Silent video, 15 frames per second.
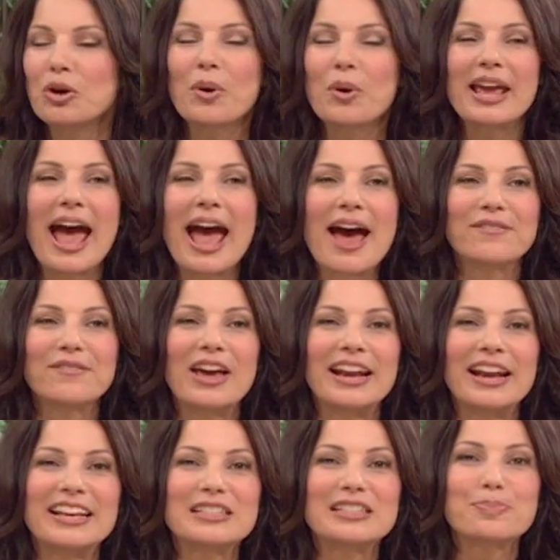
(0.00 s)
boy. Do we have
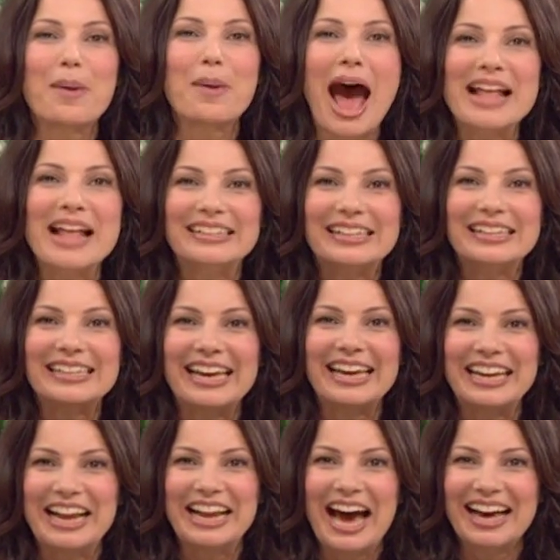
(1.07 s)
any spots? Yeah, I'll, I'll,
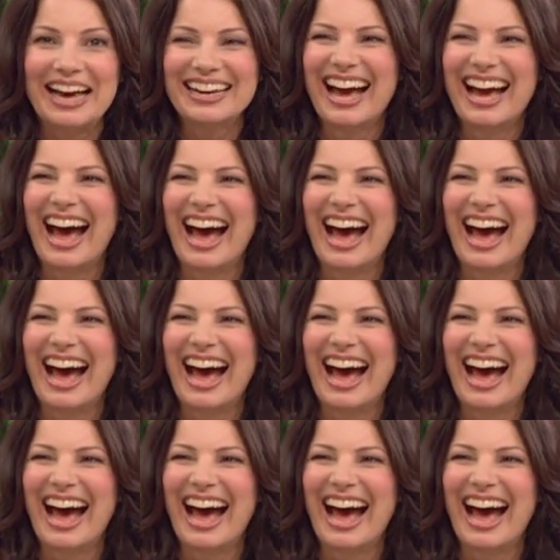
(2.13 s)
get some,